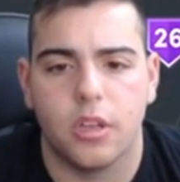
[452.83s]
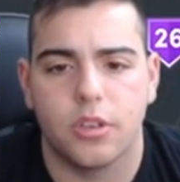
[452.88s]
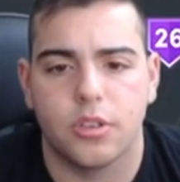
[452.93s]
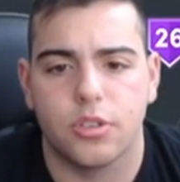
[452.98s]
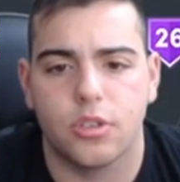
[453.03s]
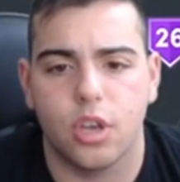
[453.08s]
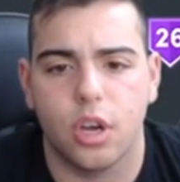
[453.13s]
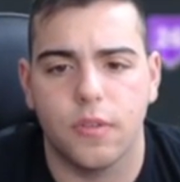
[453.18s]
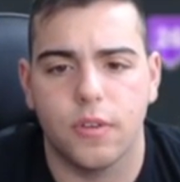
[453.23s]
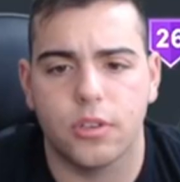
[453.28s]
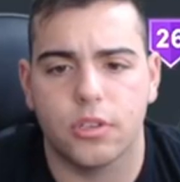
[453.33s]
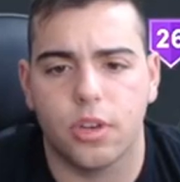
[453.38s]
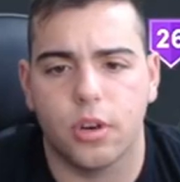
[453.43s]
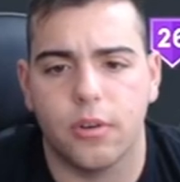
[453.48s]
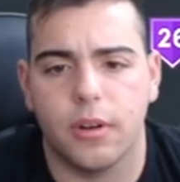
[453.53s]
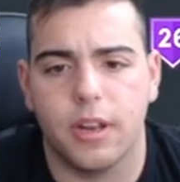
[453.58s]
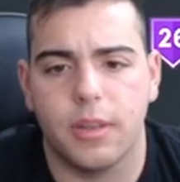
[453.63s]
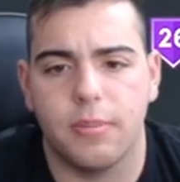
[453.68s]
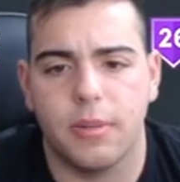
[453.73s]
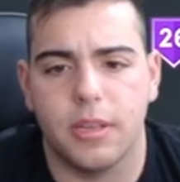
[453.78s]
Servers
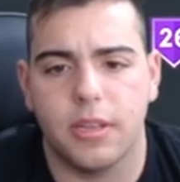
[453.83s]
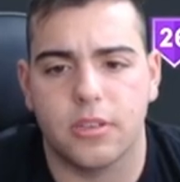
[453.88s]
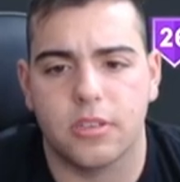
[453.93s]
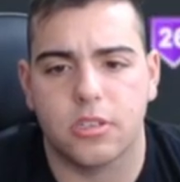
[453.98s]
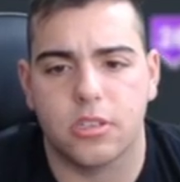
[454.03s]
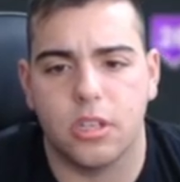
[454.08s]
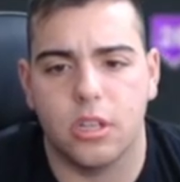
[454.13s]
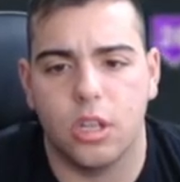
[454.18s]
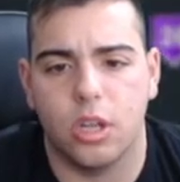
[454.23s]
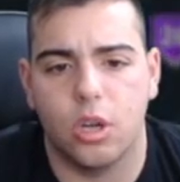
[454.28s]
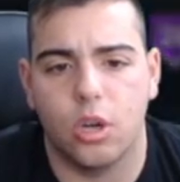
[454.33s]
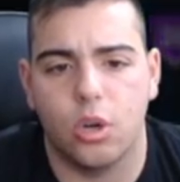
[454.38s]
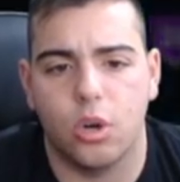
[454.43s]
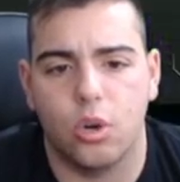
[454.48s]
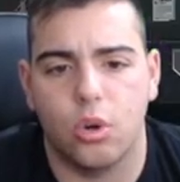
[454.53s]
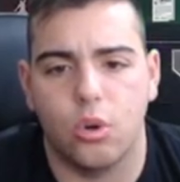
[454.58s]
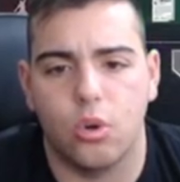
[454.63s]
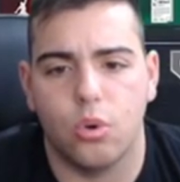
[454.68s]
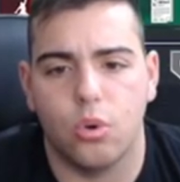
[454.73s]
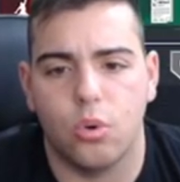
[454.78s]
already being
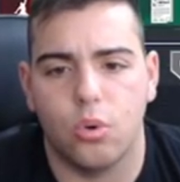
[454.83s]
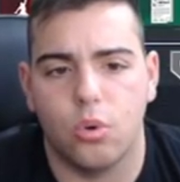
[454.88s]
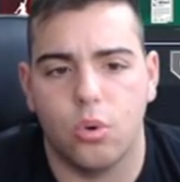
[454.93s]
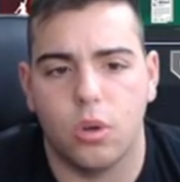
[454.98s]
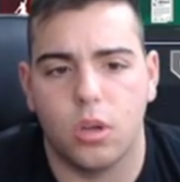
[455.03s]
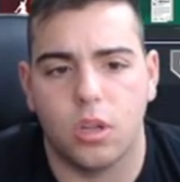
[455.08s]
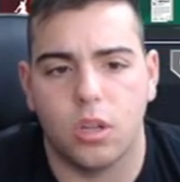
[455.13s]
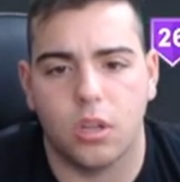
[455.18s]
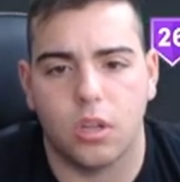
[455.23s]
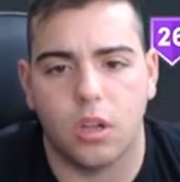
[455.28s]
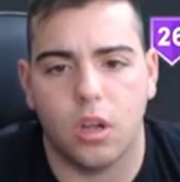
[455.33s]
slow.